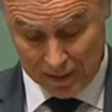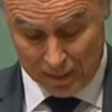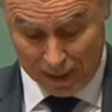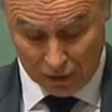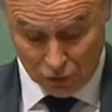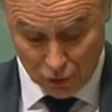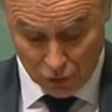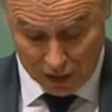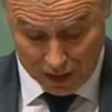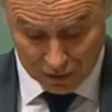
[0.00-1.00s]
Back in
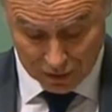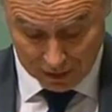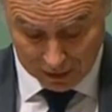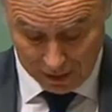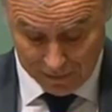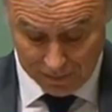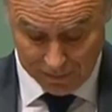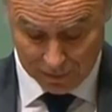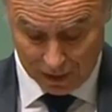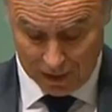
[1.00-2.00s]
2011,
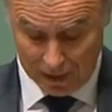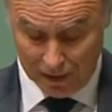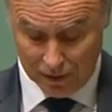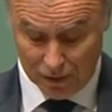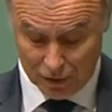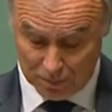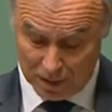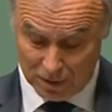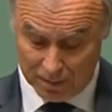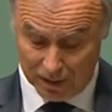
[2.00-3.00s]
I ended a
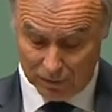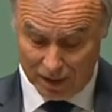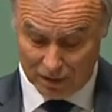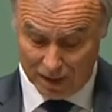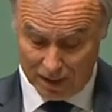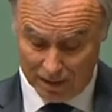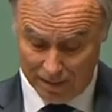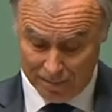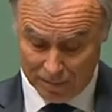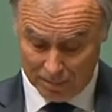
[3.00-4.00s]
speech about RASAID
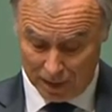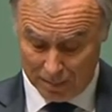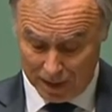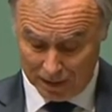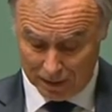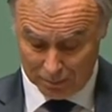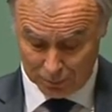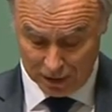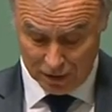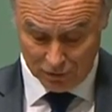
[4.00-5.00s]
by making a pledge